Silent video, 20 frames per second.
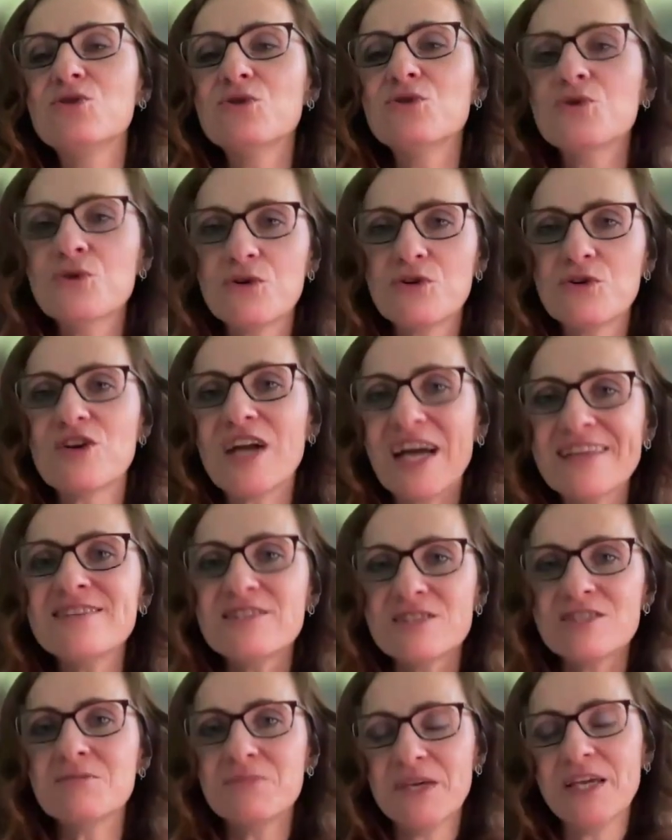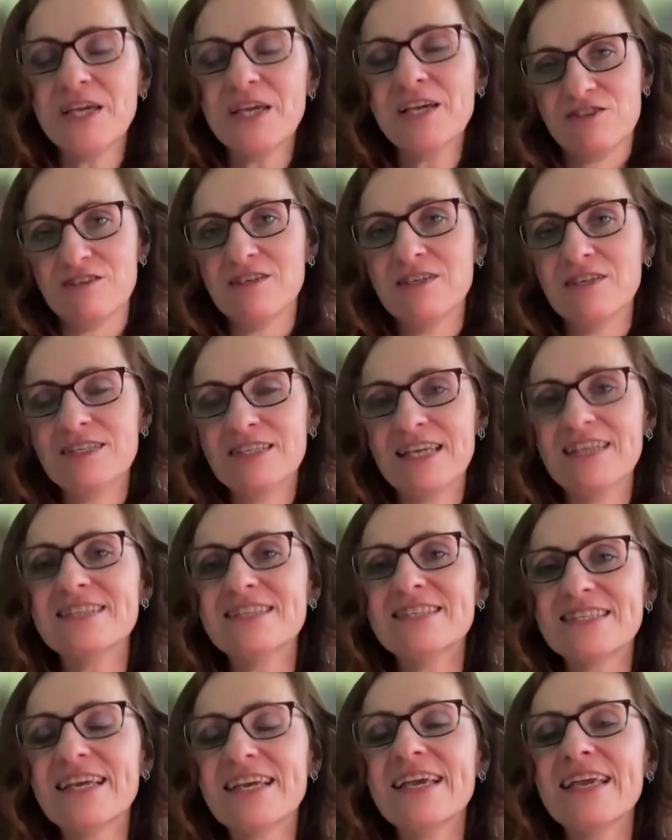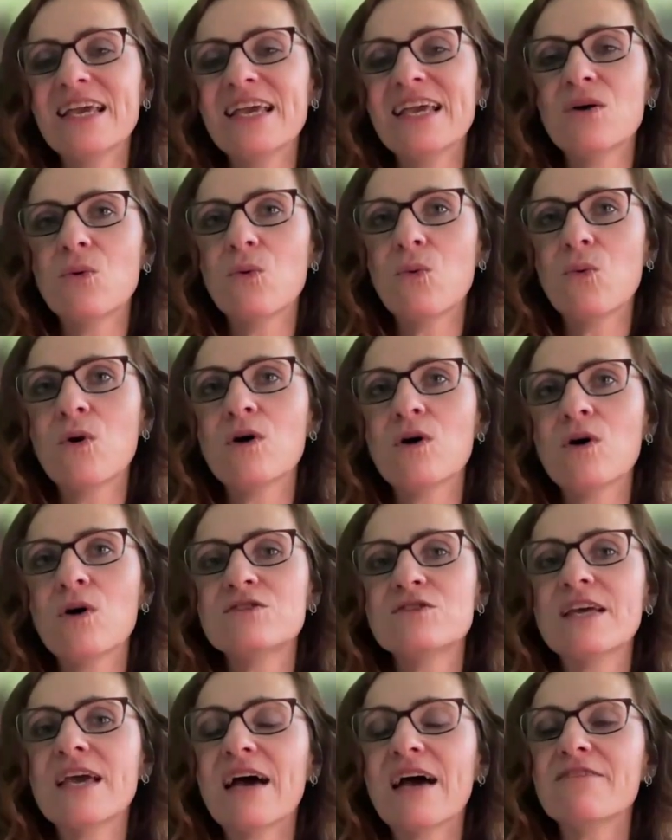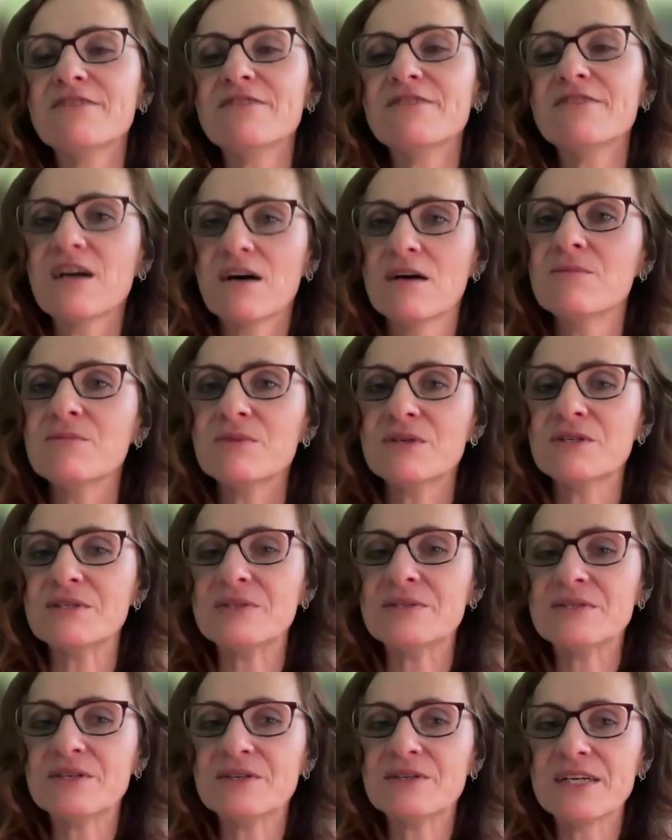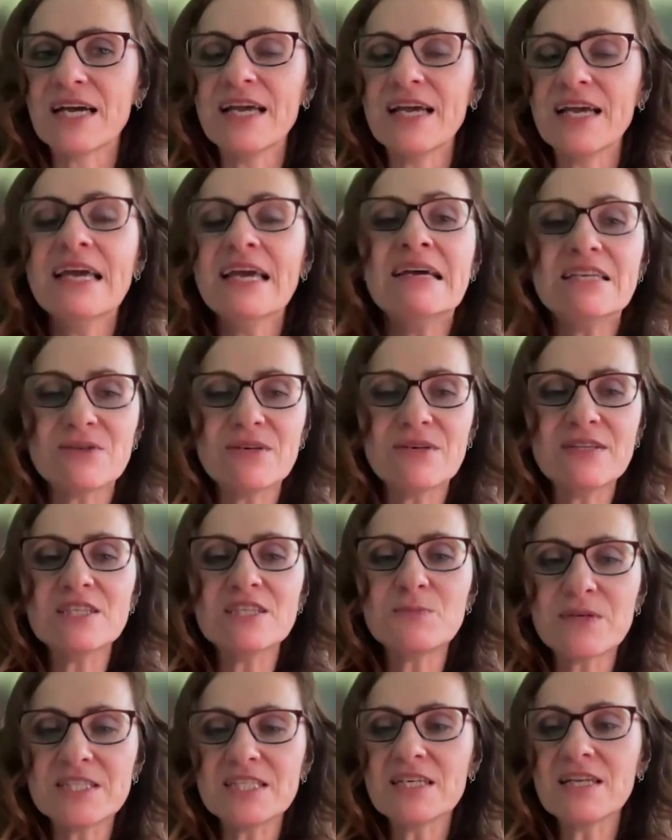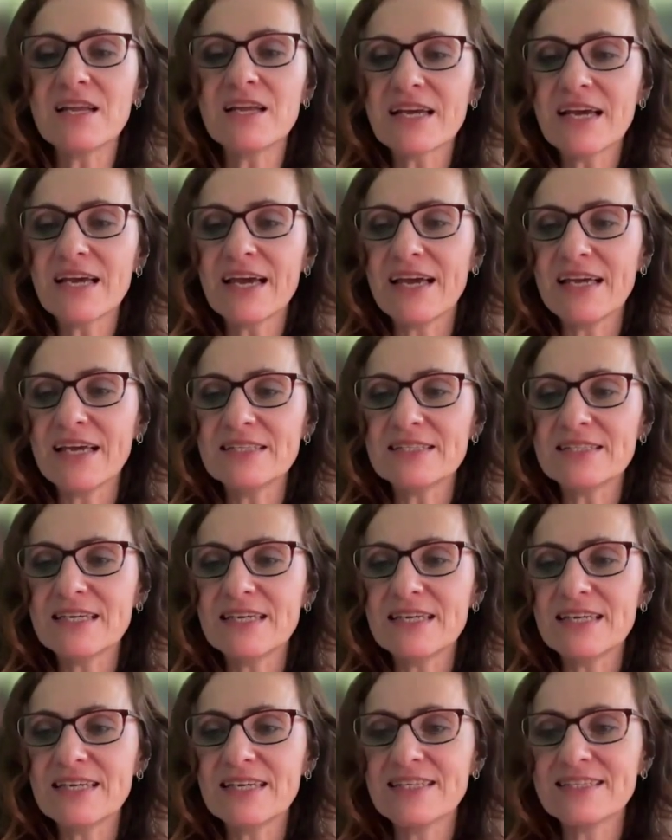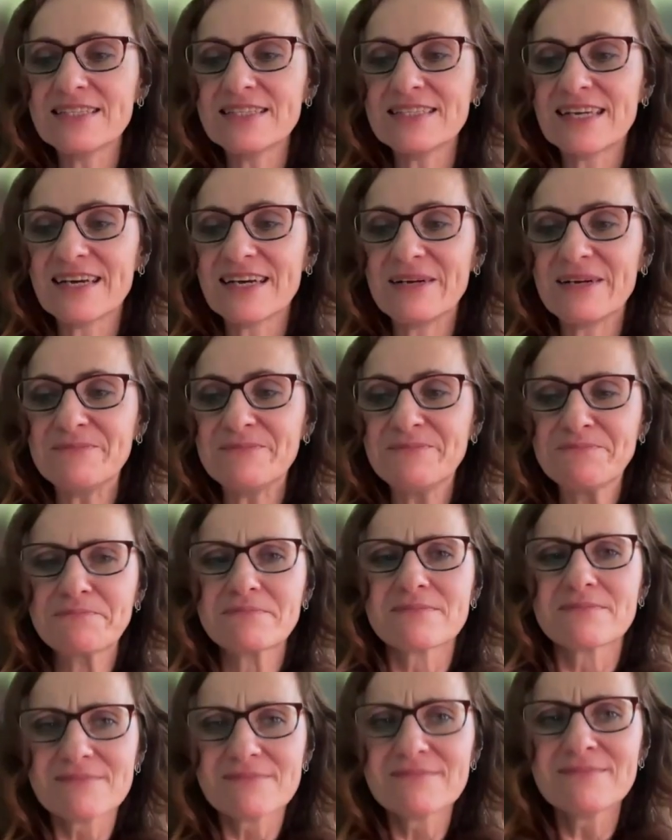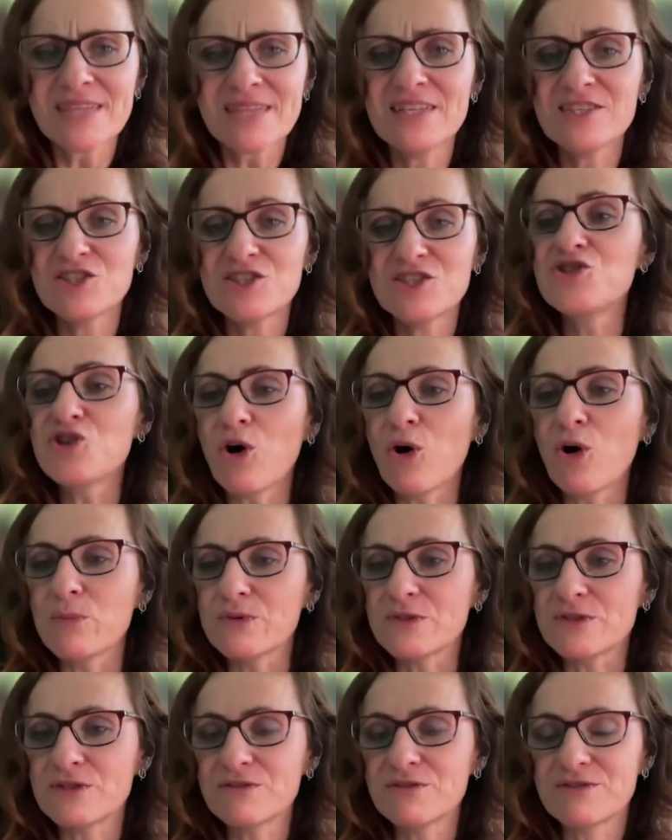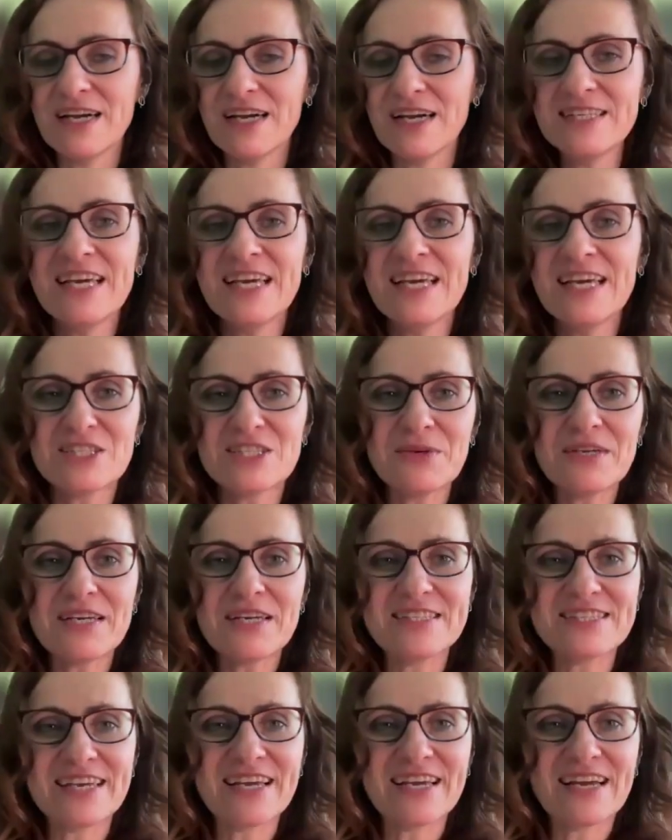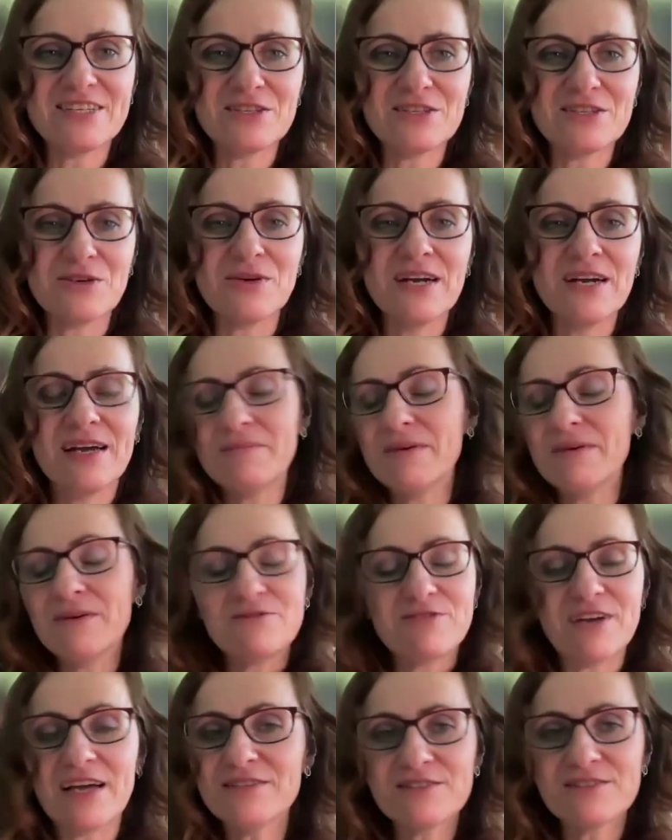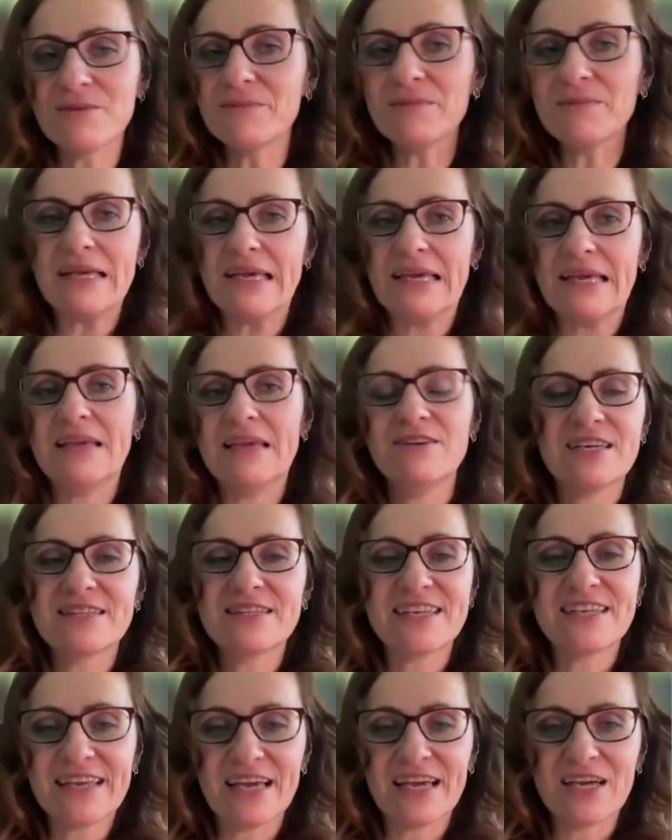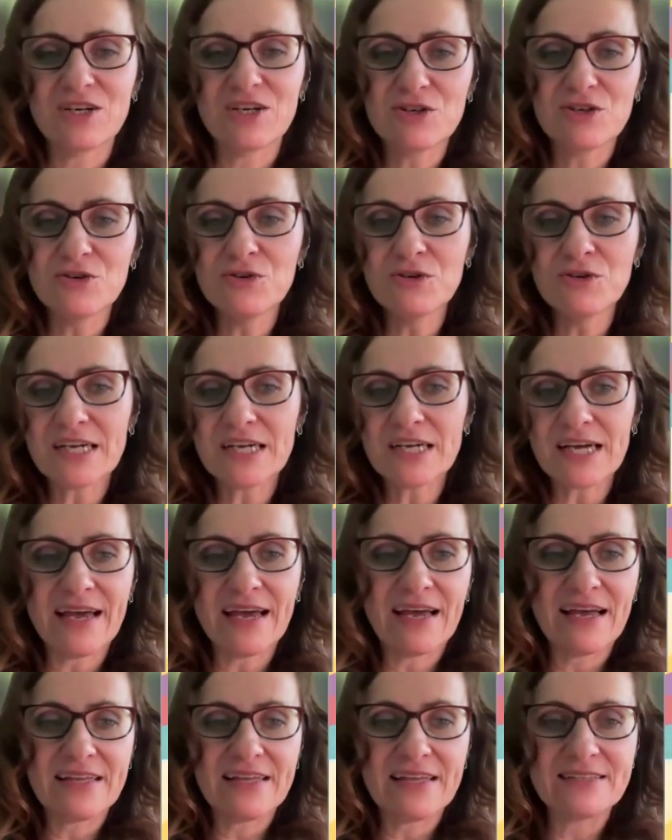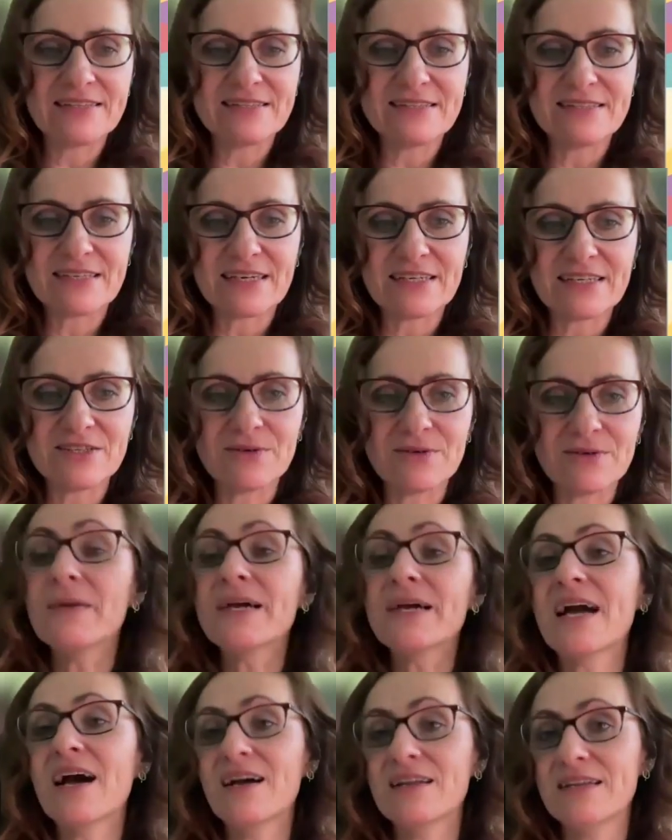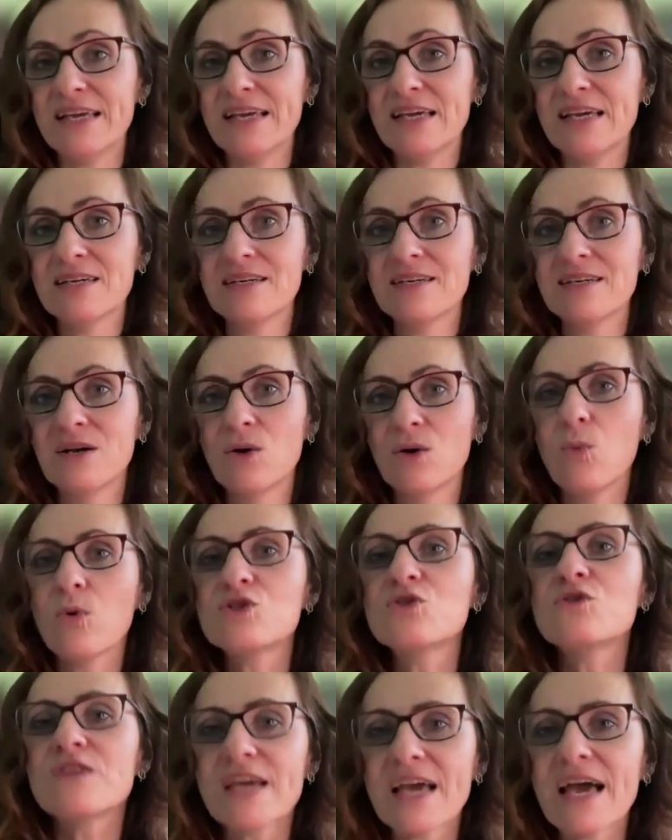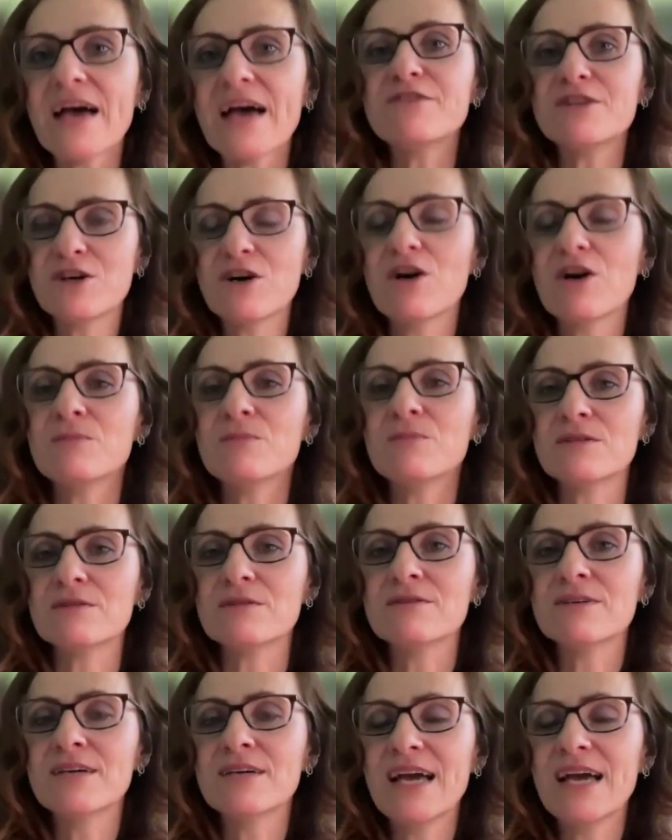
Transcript: 2 random pictures and saying what do they have in common, okay? So in this particular case, it's jobs, right? So you can take, I don't know, randomly, you can take a cook and, I don't know, and a mechanic. What do they have in common?